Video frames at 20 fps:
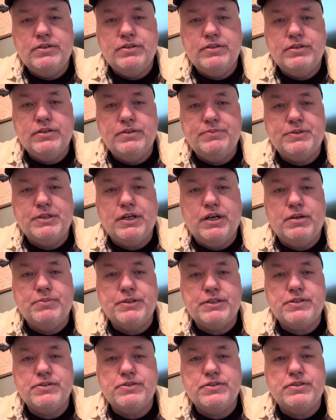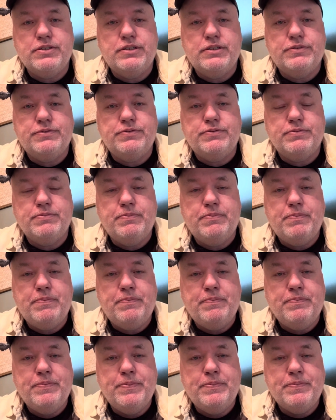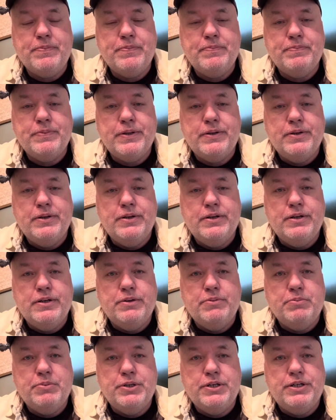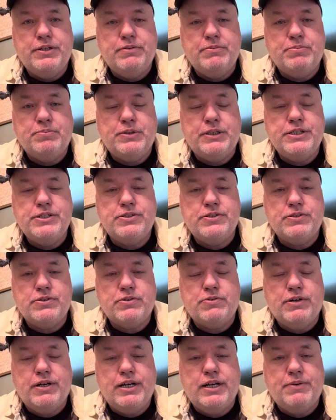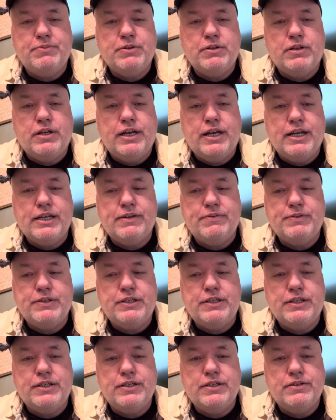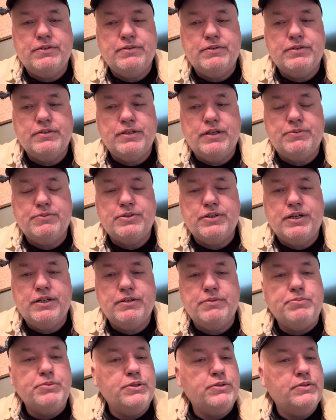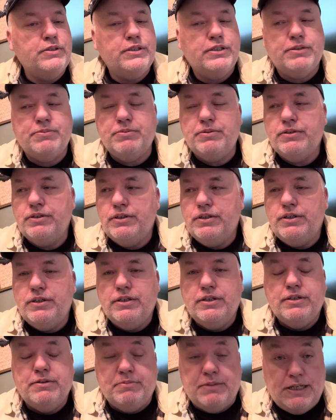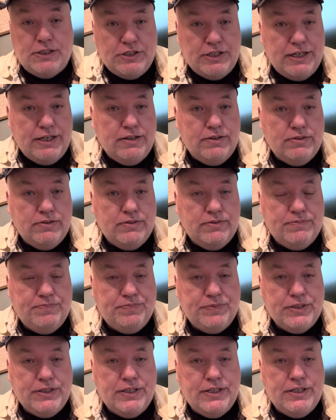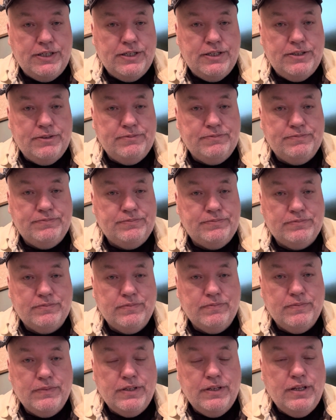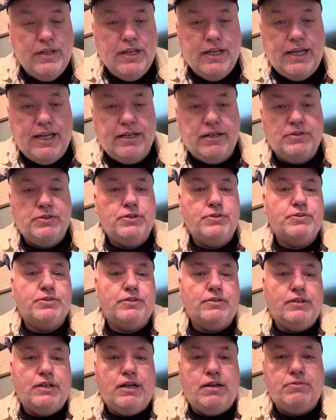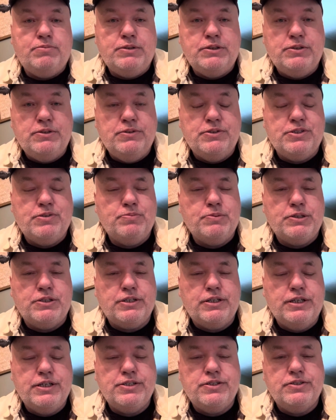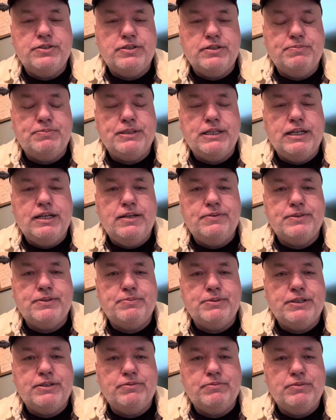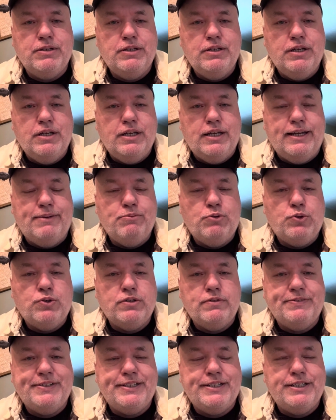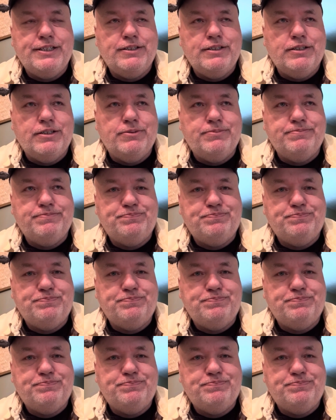of comics and stuff. But please subscribe and like if you can. I'm trying to build up my channel, and I'll be doing some discussing sometimes about, I'm more of a,